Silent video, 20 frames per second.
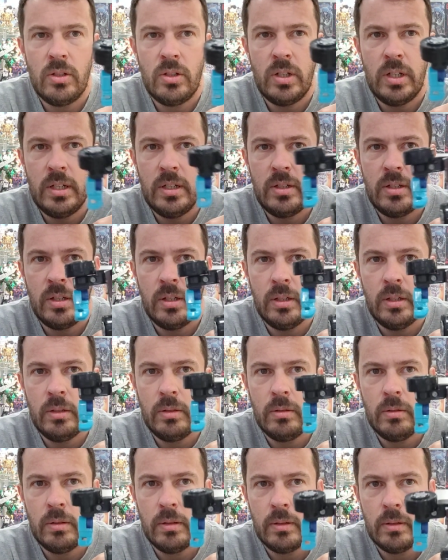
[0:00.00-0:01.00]

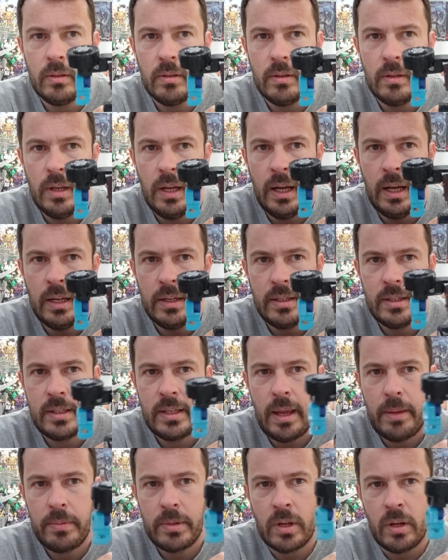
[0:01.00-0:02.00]
G2
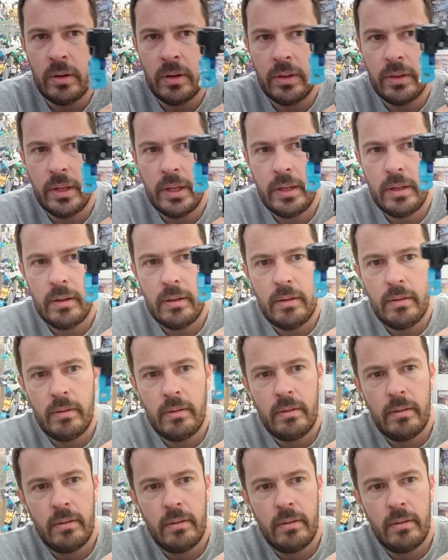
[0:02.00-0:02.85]
Decepticon, I think,